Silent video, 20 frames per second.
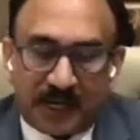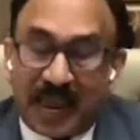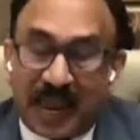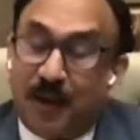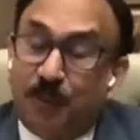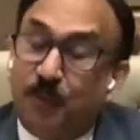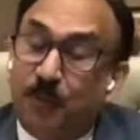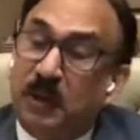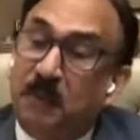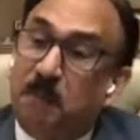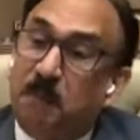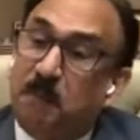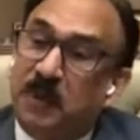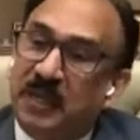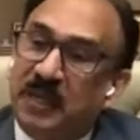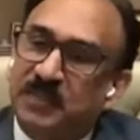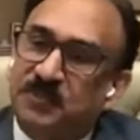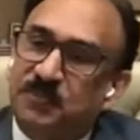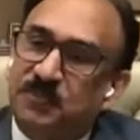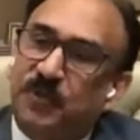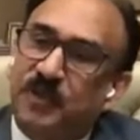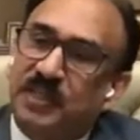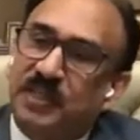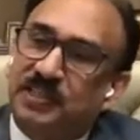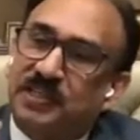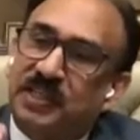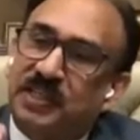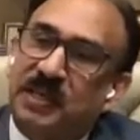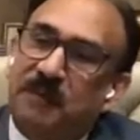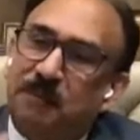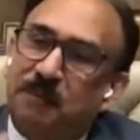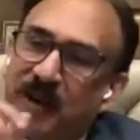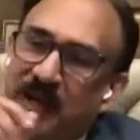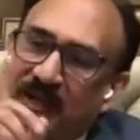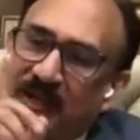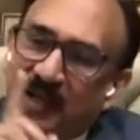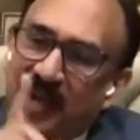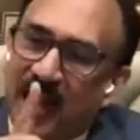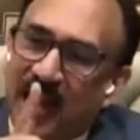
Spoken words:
can we peacefully sleep at